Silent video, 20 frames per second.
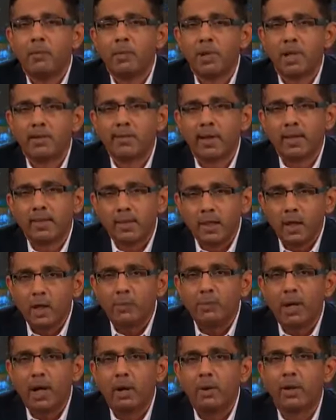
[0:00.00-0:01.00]
But as I think
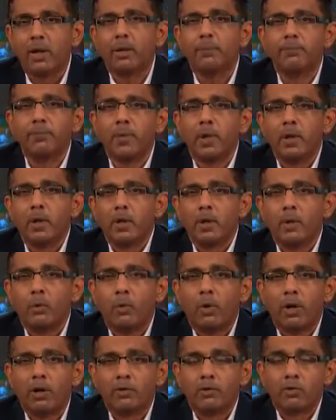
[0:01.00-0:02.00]
about it,
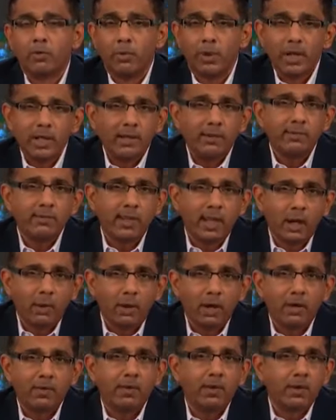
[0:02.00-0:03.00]
what's really
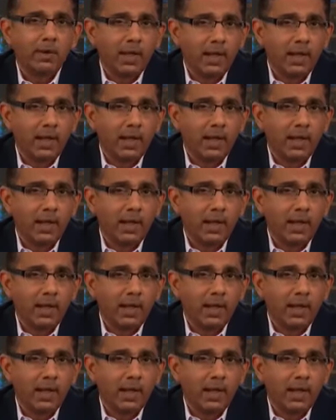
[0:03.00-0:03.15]
scary to the